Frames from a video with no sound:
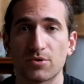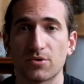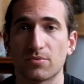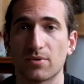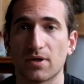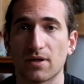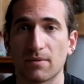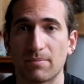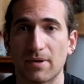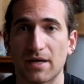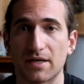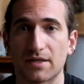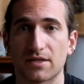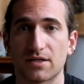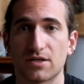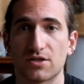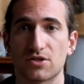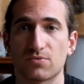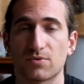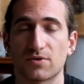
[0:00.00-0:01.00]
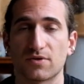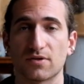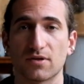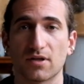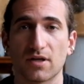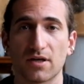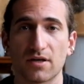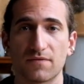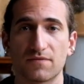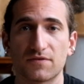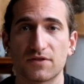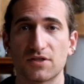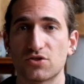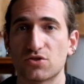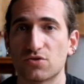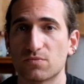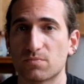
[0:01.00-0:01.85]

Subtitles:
well packaged with a lot of tissue